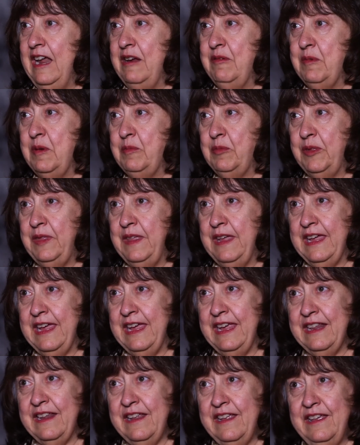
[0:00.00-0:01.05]
I remember
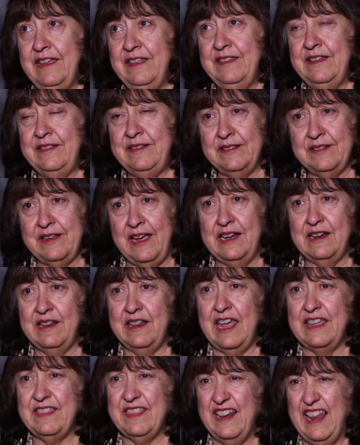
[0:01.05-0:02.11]
thinking, this is kind of
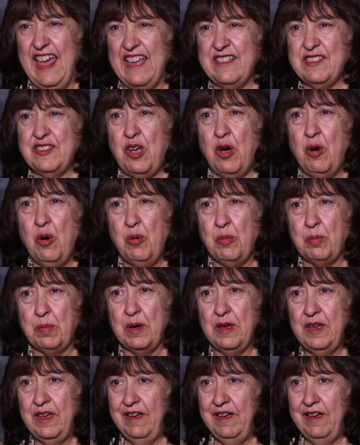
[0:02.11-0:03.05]
like the last hope.